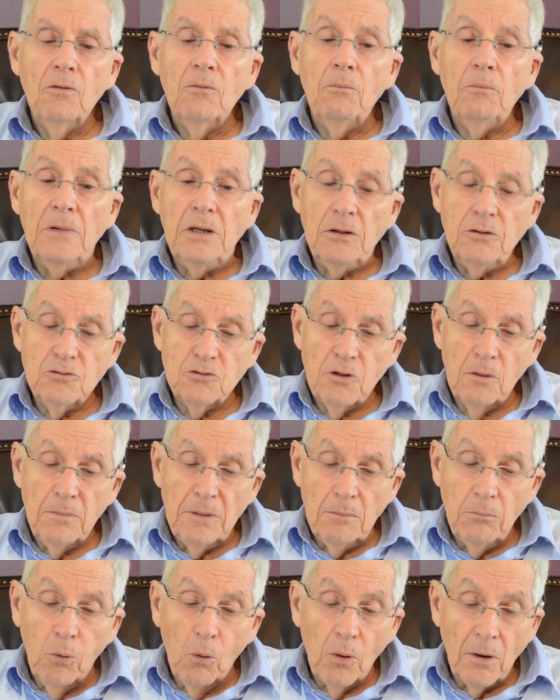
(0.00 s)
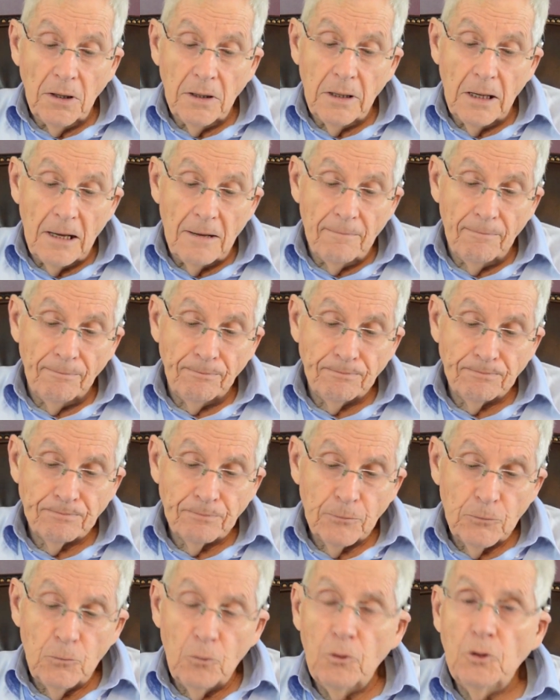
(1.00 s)
means to be born again,
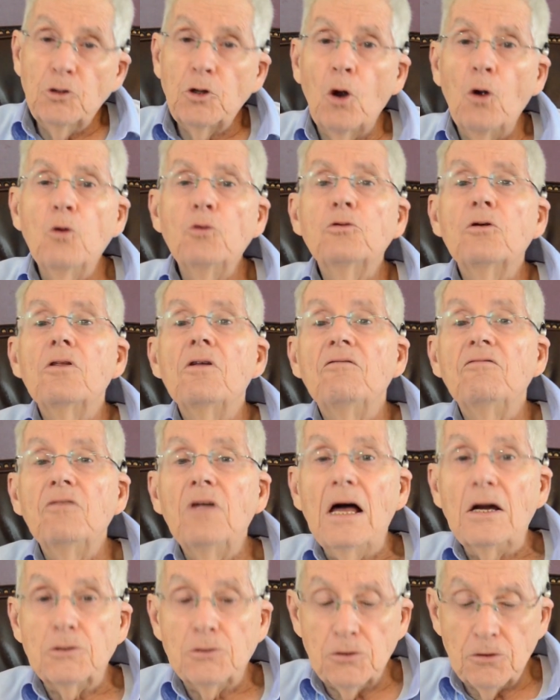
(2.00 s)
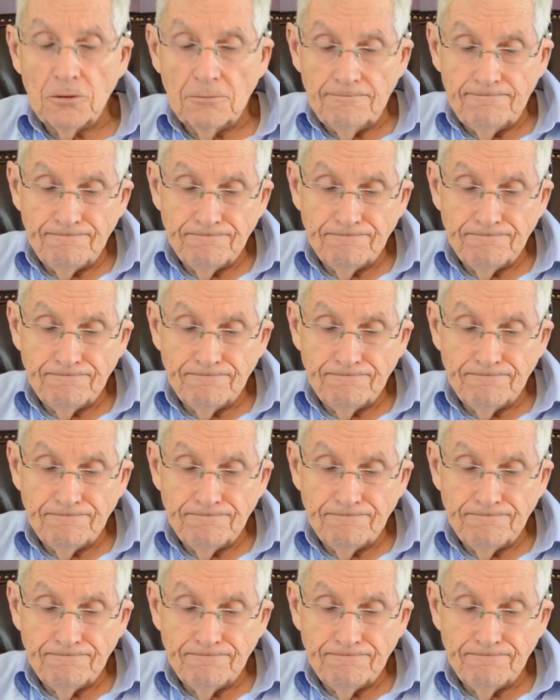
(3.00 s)
to return to the flesh.